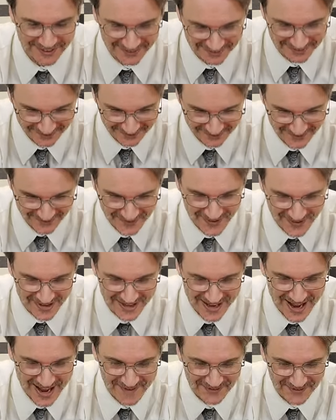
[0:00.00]

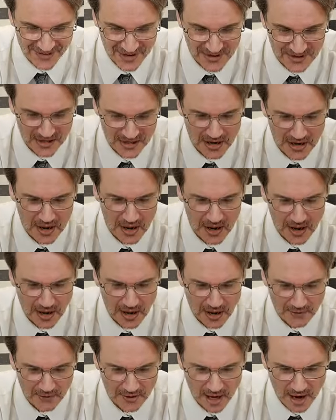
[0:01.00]
1/2 dose
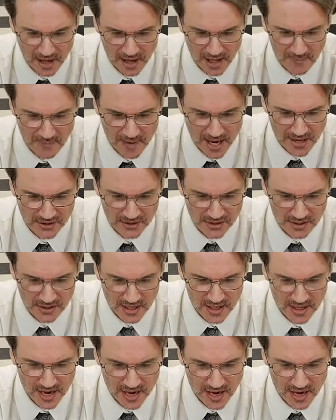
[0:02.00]
of calamus,